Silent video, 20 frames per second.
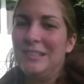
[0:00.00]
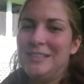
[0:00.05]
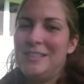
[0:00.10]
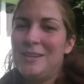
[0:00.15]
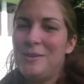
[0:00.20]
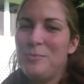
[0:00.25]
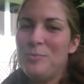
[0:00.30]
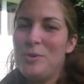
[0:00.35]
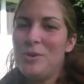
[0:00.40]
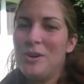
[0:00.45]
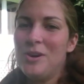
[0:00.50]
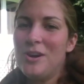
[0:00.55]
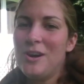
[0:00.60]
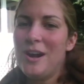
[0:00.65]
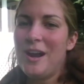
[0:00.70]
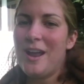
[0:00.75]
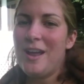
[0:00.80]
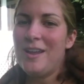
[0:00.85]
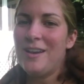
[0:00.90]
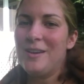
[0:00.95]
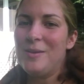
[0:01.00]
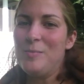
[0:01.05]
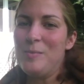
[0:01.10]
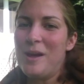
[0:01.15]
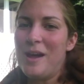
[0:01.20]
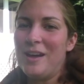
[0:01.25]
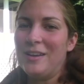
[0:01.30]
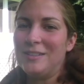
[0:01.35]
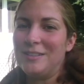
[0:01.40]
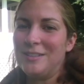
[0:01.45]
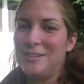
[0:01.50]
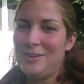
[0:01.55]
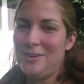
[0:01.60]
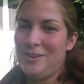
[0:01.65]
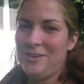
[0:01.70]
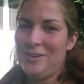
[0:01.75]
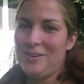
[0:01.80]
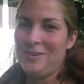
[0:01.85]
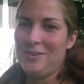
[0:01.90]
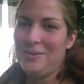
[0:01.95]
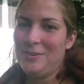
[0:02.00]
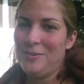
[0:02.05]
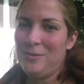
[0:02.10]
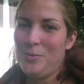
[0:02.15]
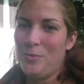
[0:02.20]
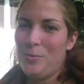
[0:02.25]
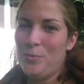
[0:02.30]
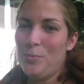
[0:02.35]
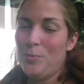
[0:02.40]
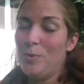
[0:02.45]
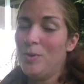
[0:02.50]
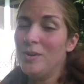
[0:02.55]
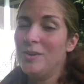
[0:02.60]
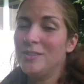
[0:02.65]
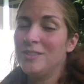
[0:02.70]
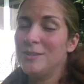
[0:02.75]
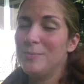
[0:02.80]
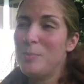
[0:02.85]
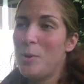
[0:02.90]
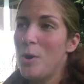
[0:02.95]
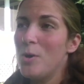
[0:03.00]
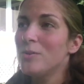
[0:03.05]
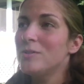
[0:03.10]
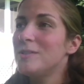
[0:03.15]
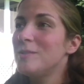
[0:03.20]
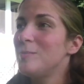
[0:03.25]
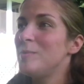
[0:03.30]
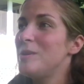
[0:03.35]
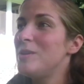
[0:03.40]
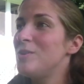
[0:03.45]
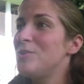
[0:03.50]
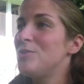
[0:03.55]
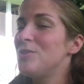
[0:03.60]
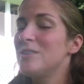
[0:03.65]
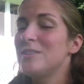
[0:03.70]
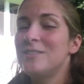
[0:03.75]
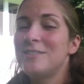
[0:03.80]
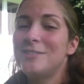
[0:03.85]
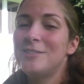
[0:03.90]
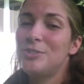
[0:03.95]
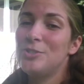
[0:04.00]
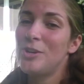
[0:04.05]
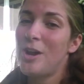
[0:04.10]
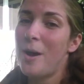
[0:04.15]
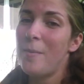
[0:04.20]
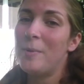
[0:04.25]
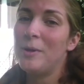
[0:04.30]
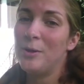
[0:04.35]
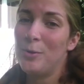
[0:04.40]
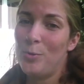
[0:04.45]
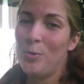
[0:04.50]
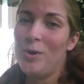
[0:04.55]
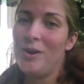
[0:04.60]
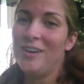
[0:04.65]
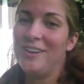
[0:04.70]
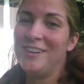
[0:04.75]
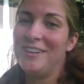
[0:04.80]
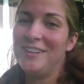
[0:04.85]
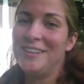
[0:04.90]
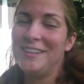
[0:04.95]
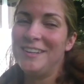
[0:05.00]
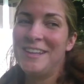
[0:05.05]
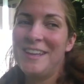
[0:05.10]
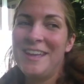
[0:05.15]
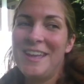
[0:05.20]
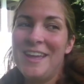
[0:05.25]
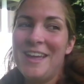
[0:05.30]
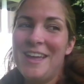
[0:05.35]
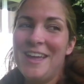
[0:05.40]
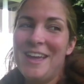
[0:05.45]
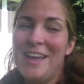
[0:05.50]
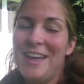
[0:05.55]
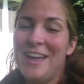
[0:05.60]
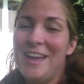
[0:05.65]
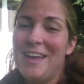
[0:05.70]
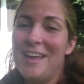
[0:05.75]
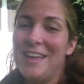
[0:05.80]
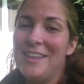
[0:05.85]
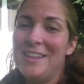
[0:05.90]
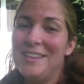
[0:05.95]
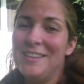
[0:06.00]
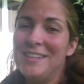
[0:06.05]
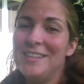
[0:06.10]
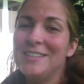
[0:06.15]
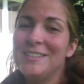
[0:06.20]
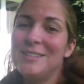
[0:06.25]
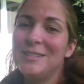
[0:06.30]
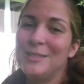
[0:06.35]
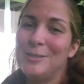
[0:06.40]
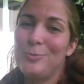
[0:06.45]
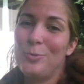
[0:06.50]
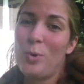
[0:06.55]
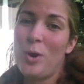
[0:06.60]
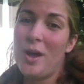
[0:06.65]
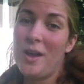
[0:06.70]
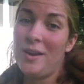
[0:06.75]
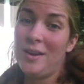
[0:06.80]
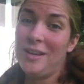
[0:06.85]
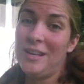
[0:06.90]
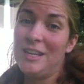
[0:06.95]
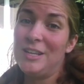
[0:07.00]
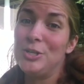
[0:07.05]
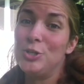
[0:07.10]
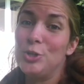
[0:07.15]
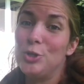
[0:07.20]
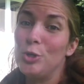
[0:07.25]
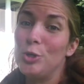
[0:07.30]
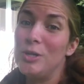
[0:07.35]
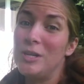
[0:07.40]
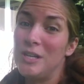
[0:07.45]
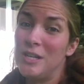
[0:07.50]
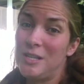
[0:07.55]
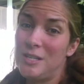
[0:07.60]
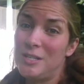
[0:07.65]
Timber and Ambassador were supposed to be just chopping wood, and this is what it turned